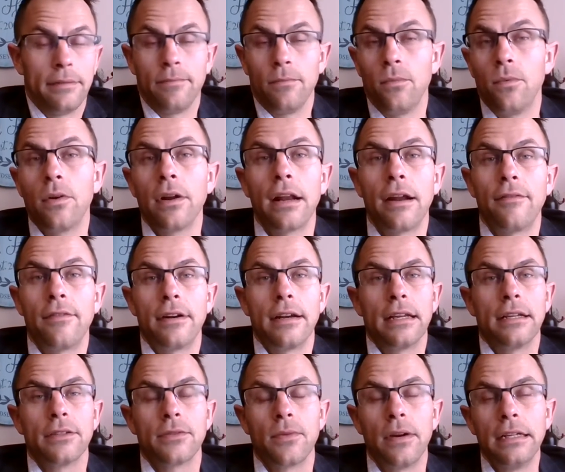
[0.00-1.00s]
whatever it
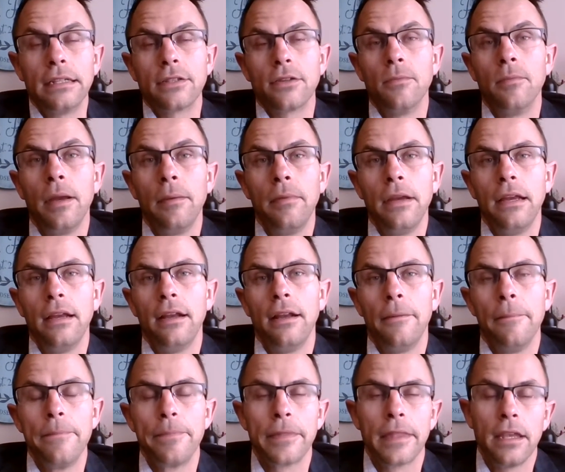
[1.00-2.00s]
is, right? So
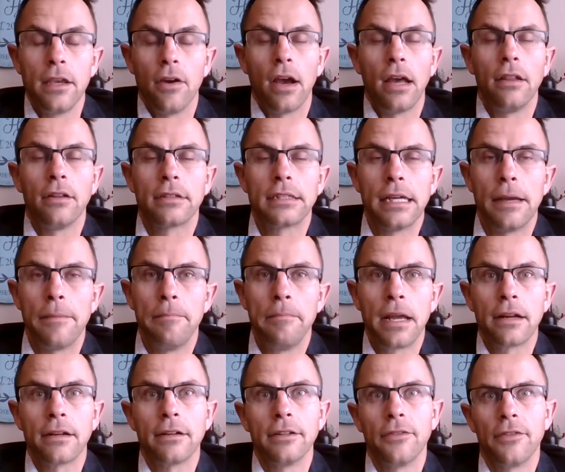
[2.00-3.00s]
maybe, I looked at
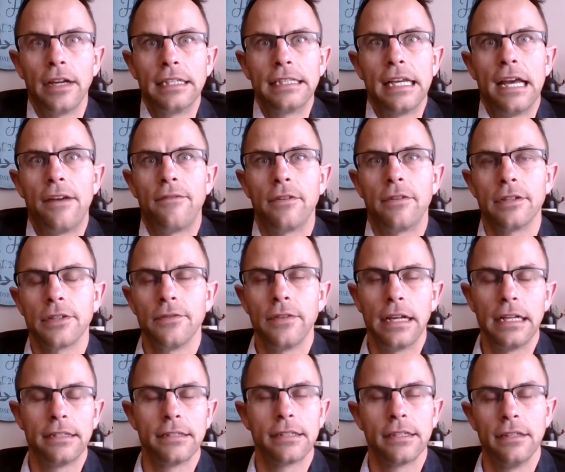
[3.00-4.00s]
medical device adverse
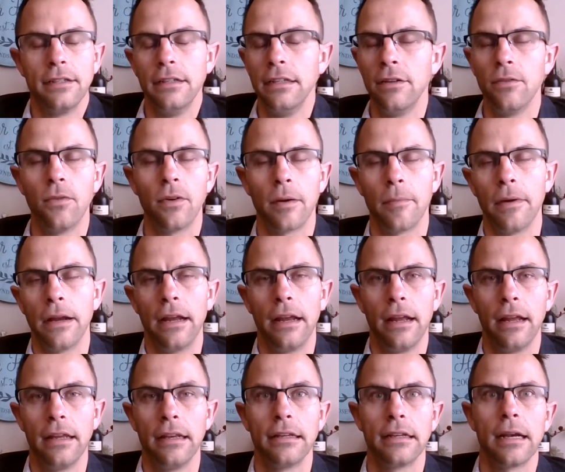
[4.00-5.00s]
events in
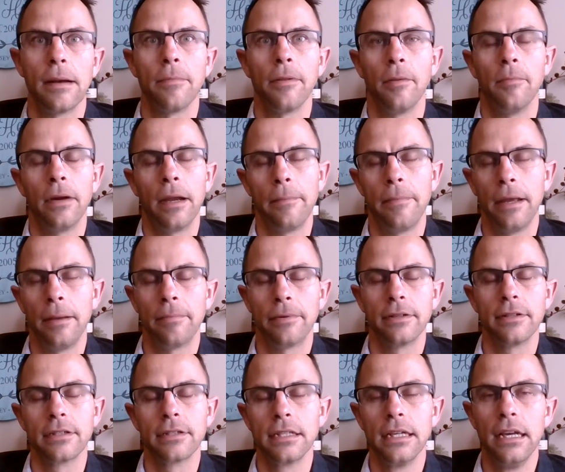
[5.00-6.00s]
a couple of my
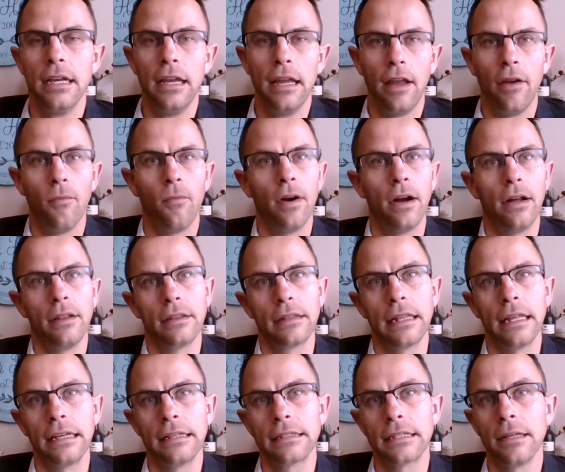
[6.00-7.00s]
papers. Well,
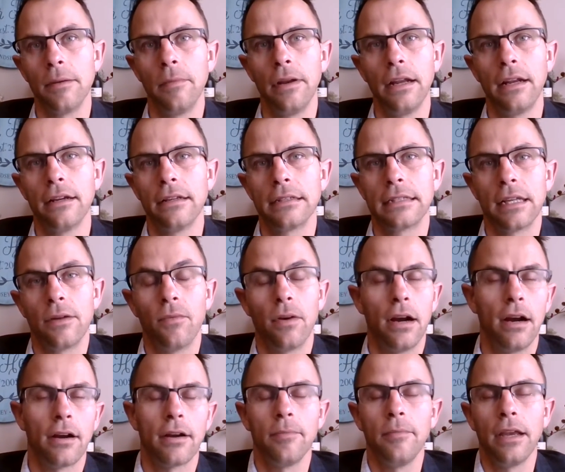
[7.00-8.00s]
then somebody could have said, well,
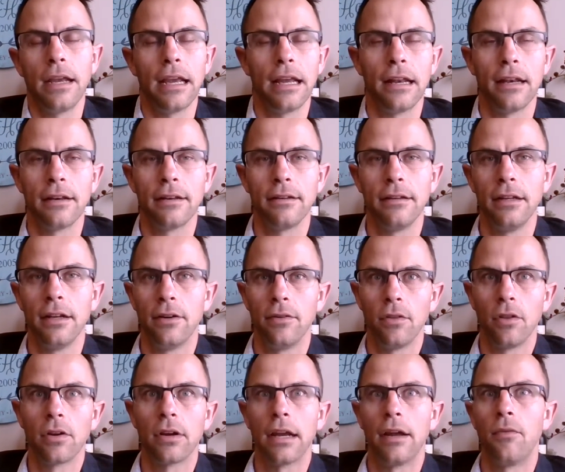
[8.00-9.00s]
how come you can't,
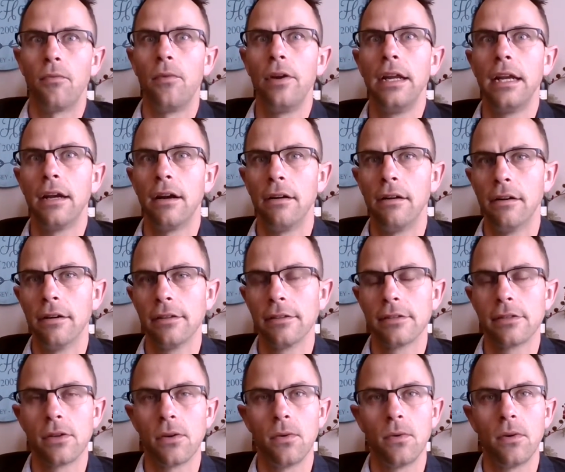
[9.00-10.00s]
look at
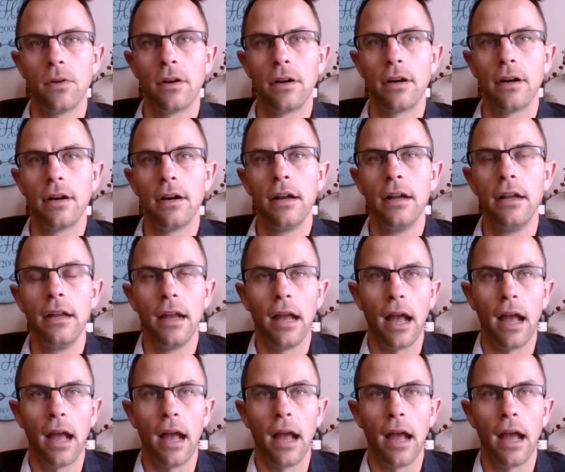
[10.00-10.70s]
recalls or,